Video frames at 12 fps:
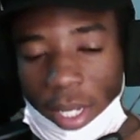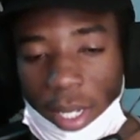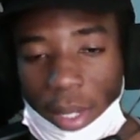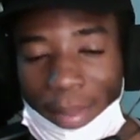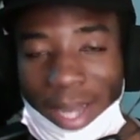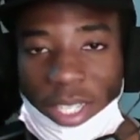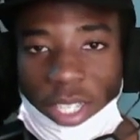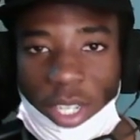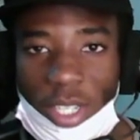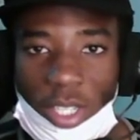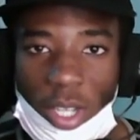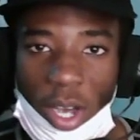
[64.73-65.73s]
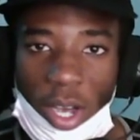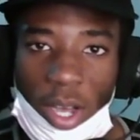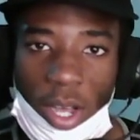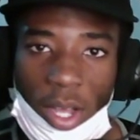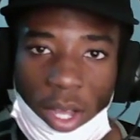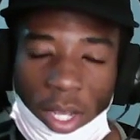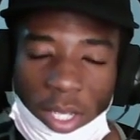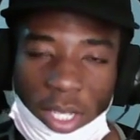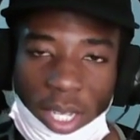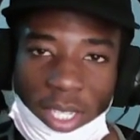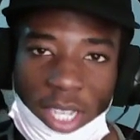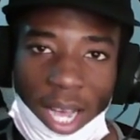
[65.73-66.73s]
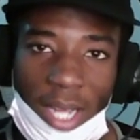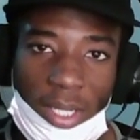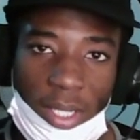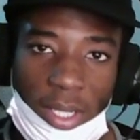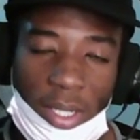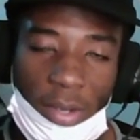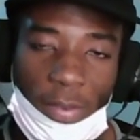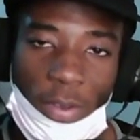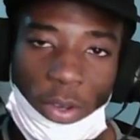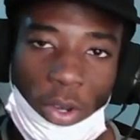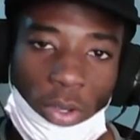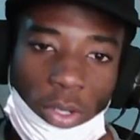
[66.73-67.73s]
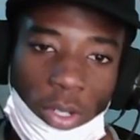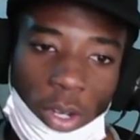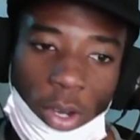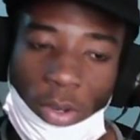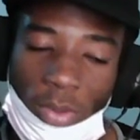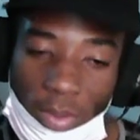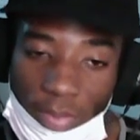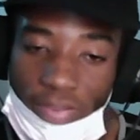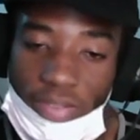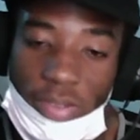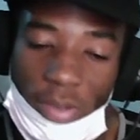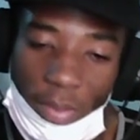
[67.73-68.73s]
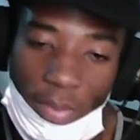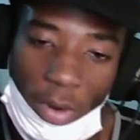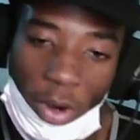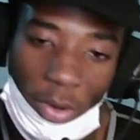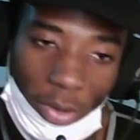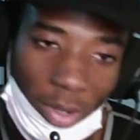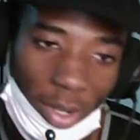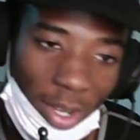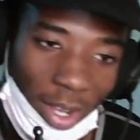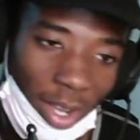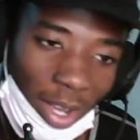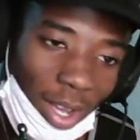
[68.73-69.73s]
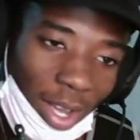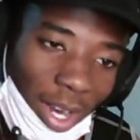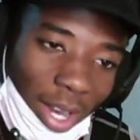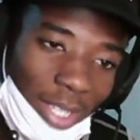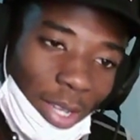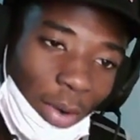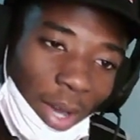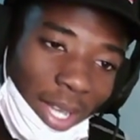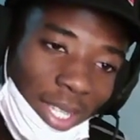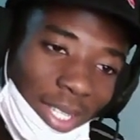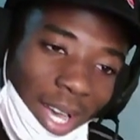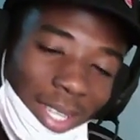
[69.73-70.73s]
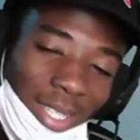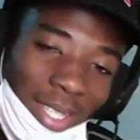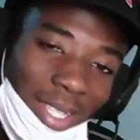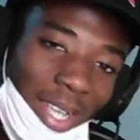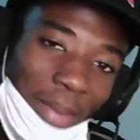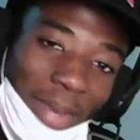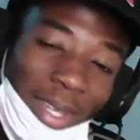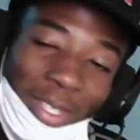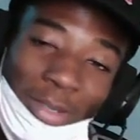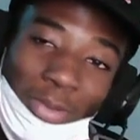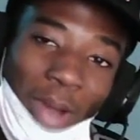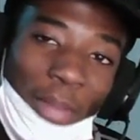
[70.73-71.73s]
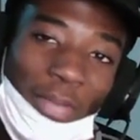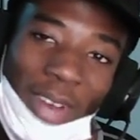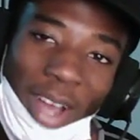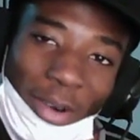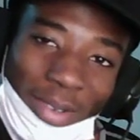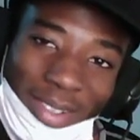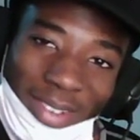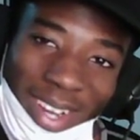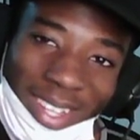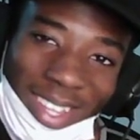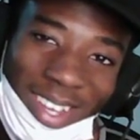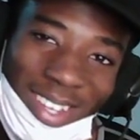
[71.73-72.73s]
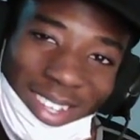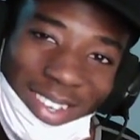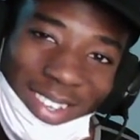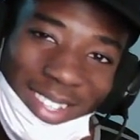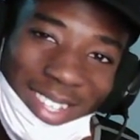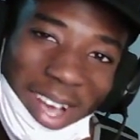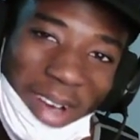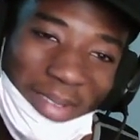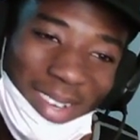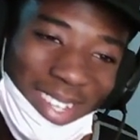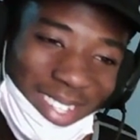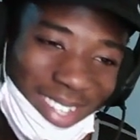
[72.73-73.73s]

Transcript: Manchester, St. Chad's. If you know, you know. Pfft, bro, let's hear what A Star has to say, man. Subscribe for that one right there. You know time what it is.